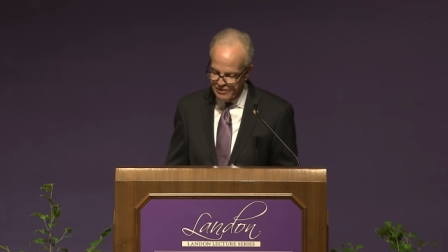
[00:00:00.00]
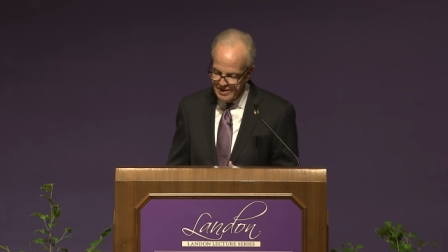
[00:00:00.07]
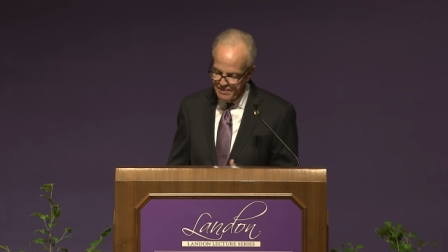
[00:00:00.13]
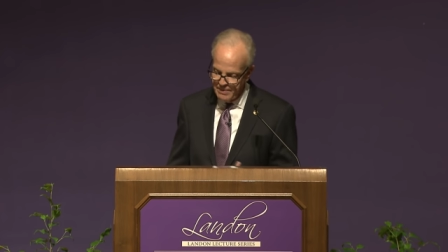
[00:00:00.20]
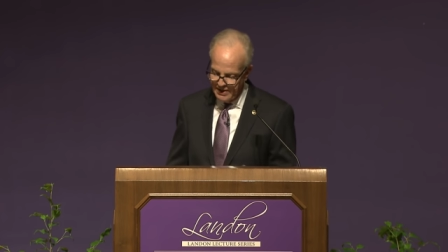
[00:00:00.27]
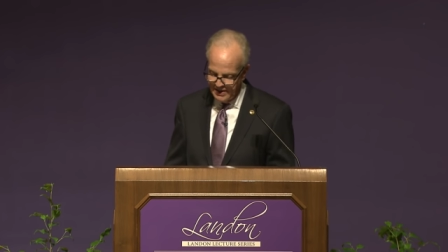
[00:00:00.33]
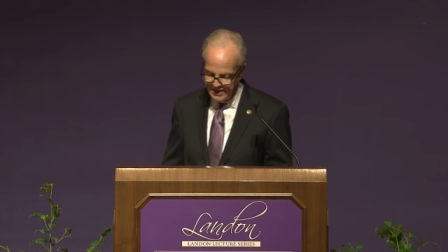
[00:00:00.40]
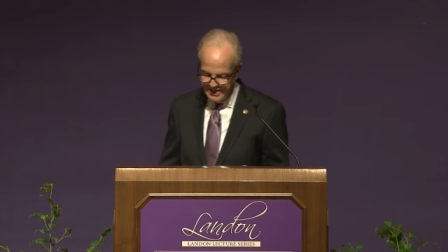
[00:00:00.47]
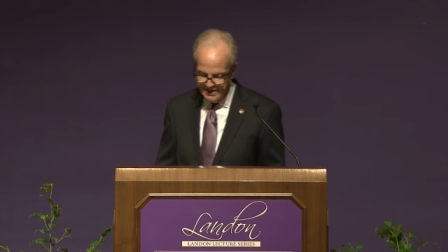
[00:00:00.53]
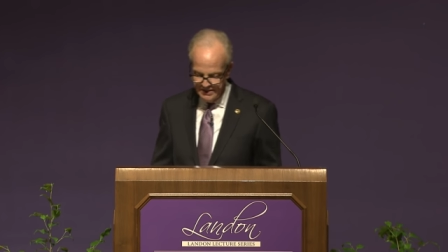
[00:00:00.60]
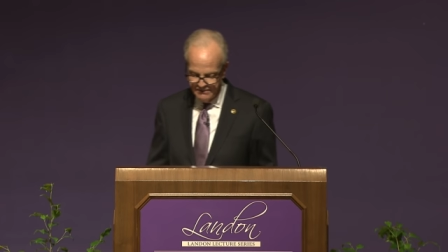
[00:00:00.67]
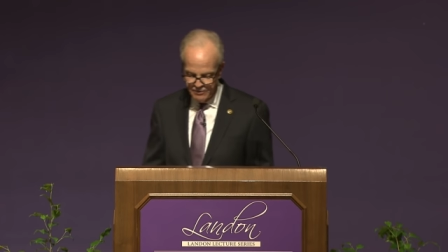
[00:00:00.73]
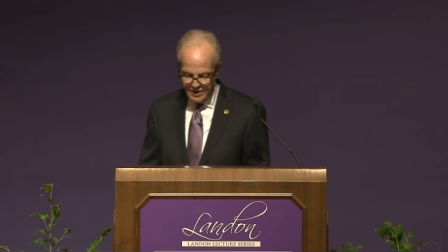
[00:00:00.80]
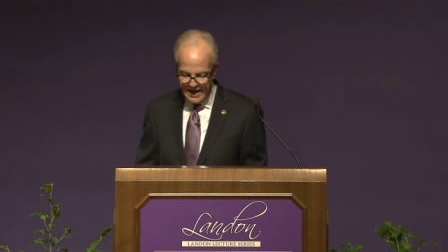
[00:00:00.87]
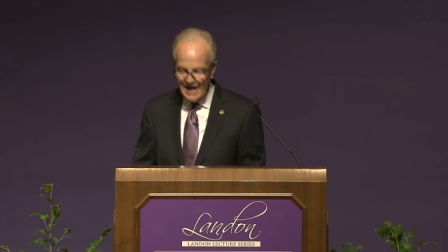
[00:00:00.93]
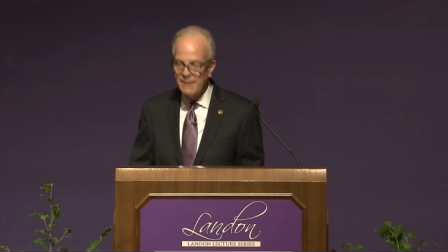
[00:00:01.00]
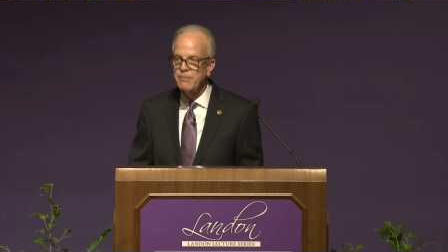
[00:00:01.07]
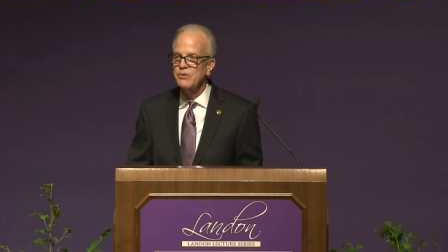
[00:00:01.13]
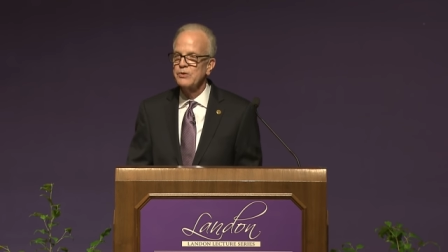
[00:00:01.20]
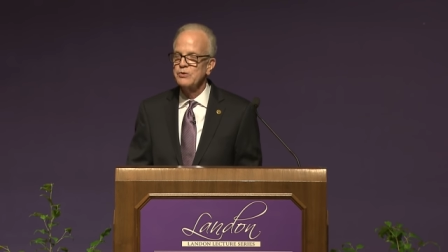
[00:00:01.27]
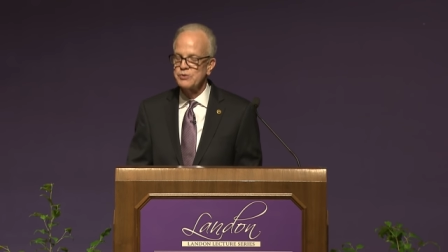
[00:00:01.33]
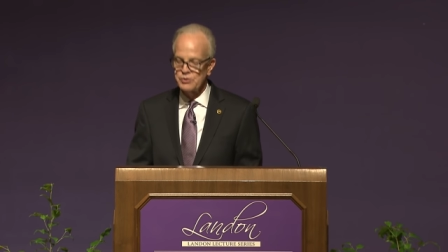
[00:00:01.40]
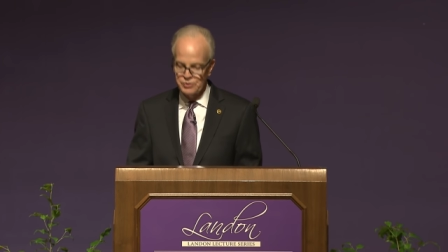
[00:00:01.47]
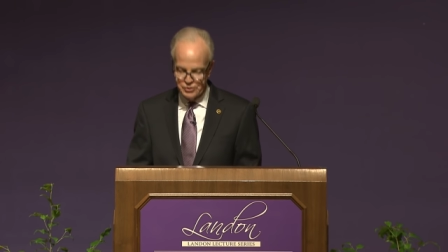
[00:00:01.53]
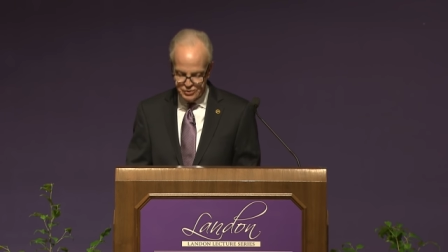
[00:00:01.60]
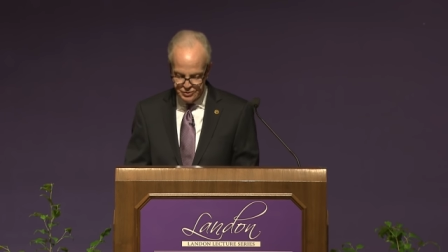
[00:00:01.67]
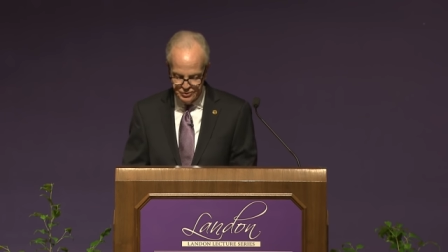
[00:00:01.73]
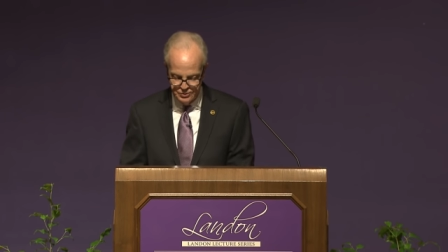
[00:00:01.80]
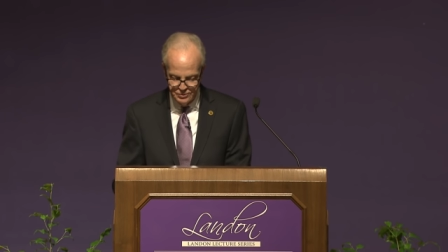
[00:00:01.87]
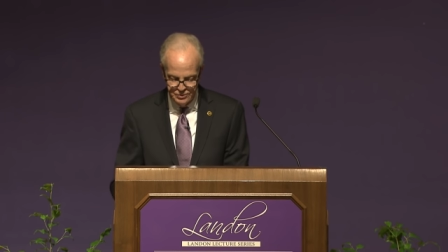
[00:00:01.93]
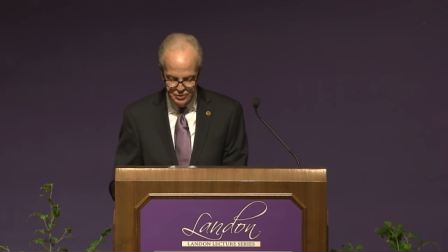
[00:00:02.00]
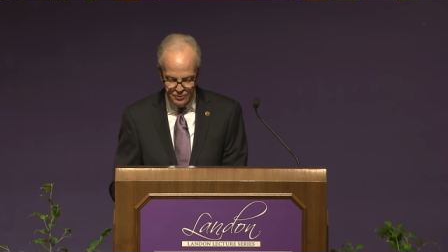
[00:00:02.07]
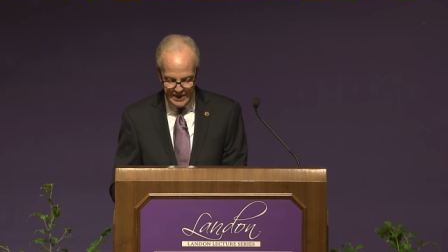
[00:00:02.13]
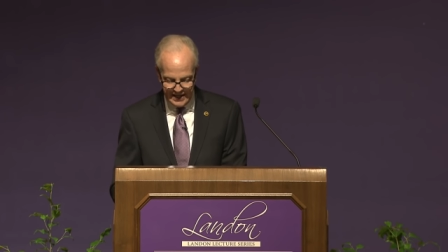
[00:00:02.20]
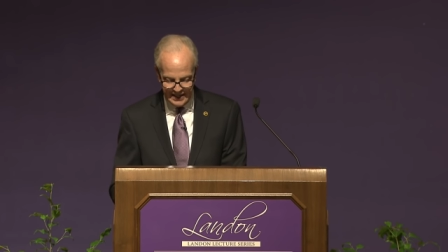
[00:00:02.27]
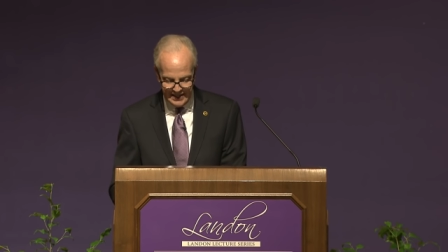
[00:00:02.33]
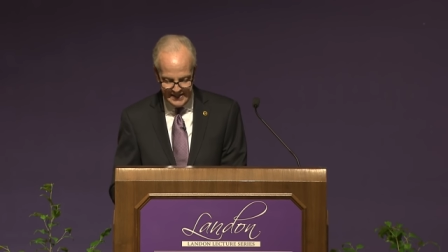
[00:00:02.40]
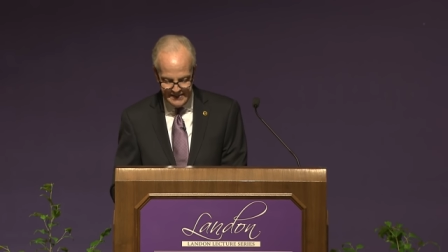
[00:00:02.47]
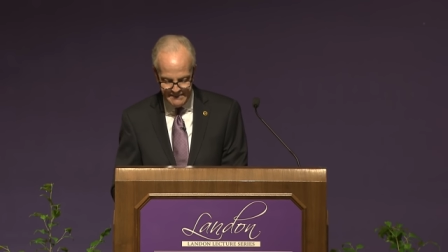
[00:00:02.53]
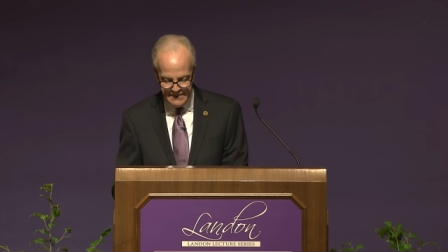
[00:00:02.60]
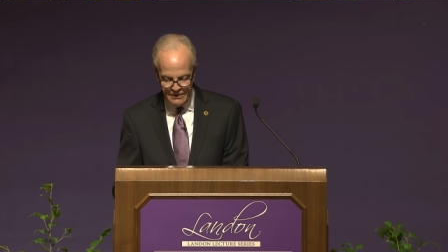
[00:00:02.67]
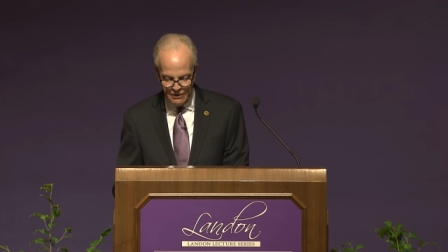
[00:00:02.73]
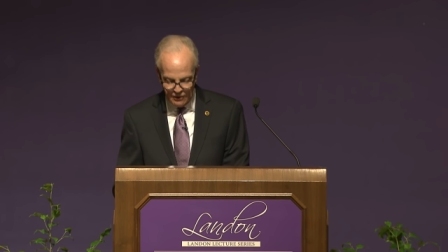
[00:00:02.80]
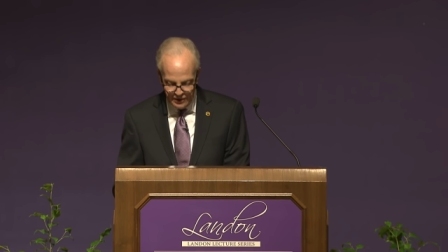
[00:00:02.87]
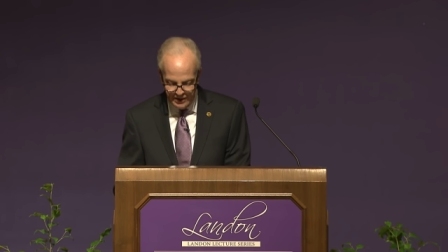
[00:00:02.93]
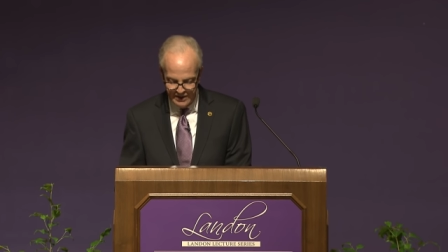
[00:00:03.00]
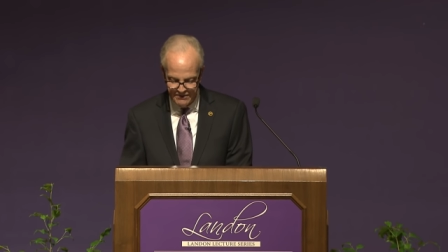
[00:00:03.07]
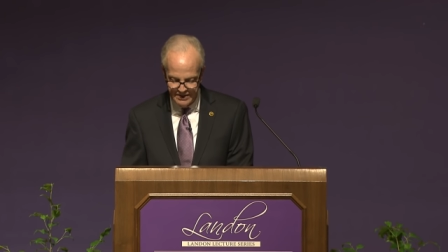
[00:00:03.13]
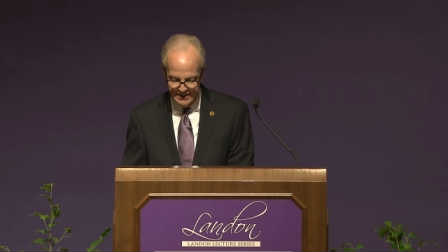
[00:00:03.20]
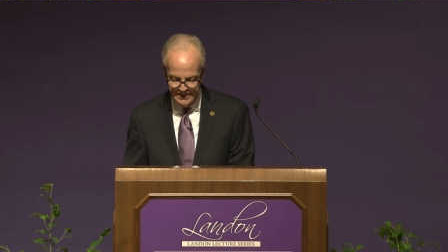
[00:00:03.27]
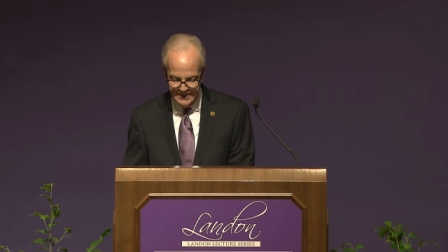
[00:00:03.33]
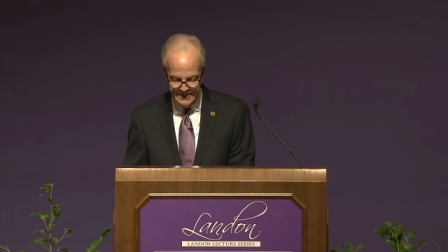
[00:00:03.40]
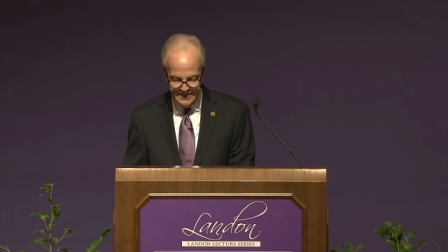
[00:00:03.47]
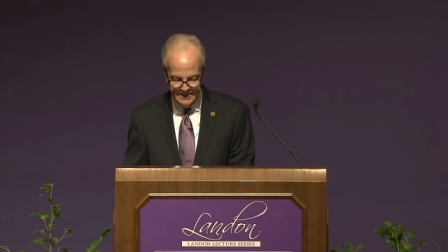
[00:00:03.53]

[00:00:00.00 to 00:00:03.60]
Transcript: the ability for ag producers to directly earn a living